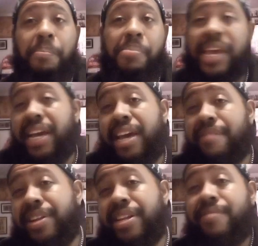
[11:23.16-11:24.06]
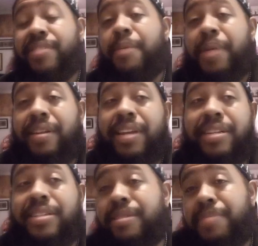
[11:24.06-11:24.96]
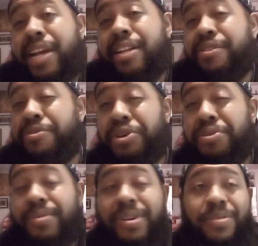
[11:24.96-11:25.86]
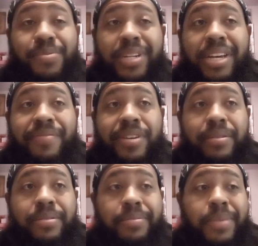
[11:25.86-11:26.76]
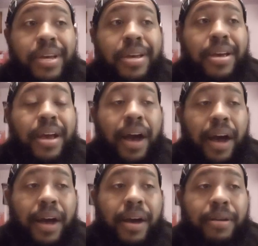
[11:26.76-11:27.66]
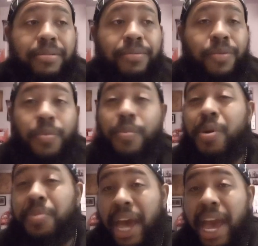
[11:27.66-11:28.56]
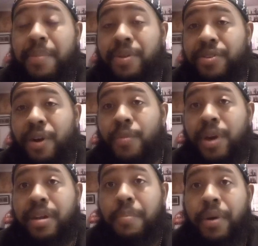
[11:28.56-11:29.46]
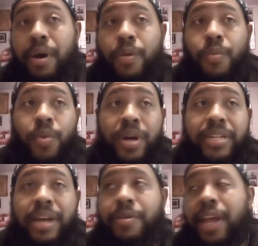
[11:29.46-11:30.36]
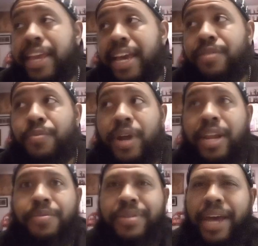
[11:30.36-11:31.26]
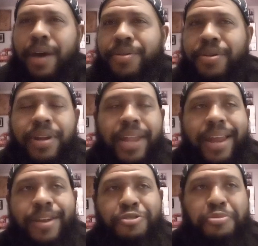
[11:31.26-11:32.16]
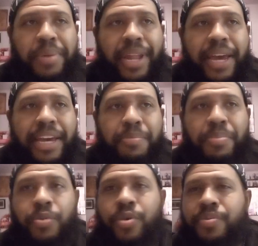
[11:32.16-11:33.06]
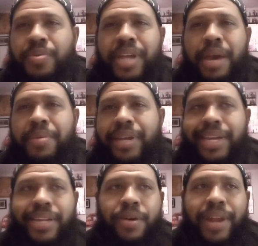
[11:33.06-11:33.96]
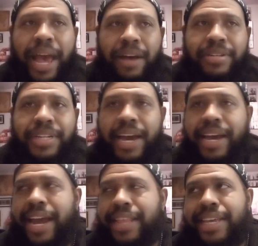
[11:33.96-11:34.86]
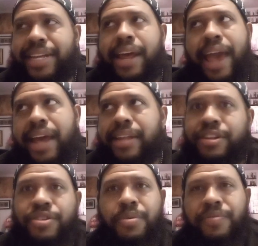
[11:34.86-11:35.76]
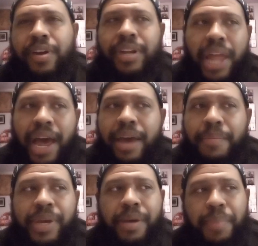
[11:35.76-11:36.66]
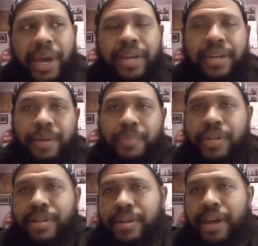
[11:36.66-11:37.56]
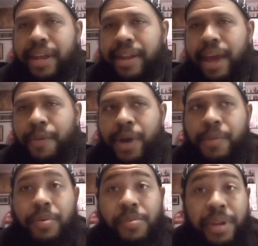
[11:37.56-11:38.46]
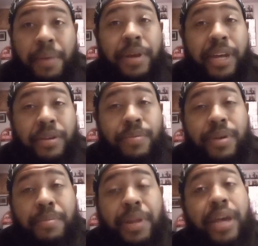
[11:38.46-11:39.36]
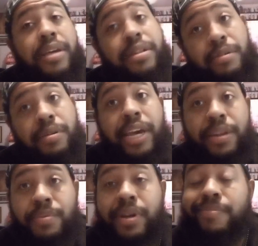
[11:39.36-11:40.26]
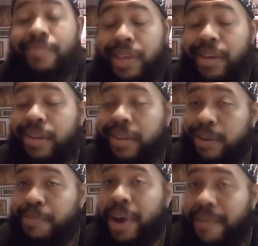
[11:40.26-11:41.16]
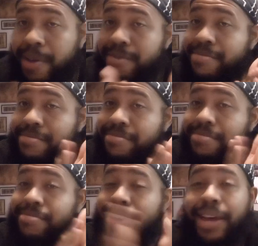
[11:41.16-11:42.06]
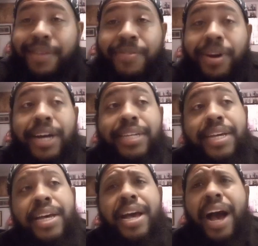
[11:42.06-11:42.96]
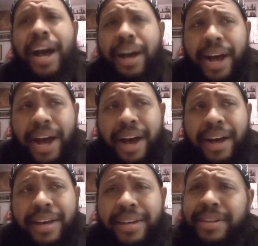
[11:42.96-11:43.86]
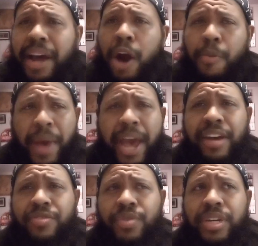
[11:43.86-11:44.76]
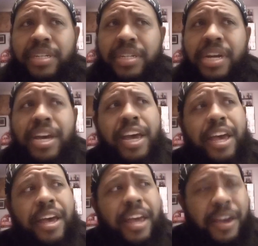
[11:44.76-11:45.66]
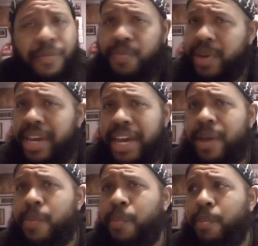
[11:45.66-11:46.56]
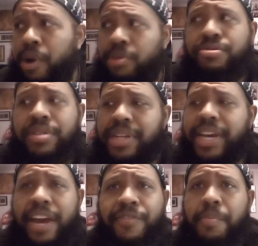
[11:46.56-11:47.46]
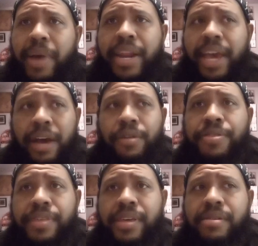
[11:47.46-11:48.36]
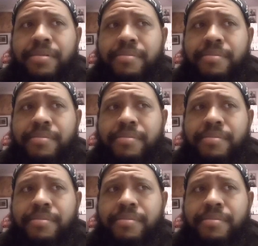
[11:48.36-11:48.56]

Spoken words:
He could give us a different type of athleticism. I just don't know if we're going to really ever use him. We was able to start running the ball once. I was like, yes, Reddick was out during a lot of those plays, but once we was able to get on the outside, and I think that has to do with our line being banged up in that way. But we was able to get some run play, so guess what? A little bravo for us. Our pass rush, if we get mostly everybody healthy,